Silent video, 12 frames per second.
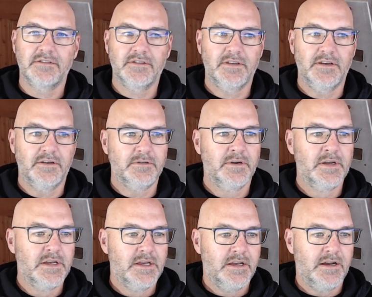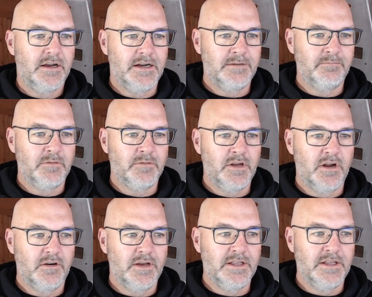So
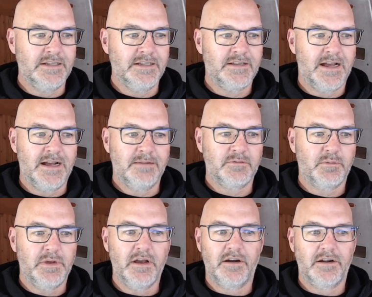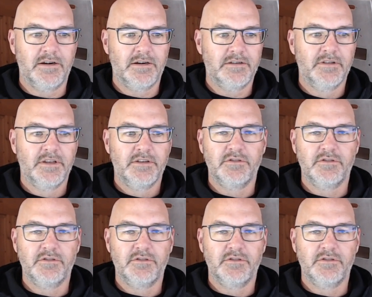in these times, we are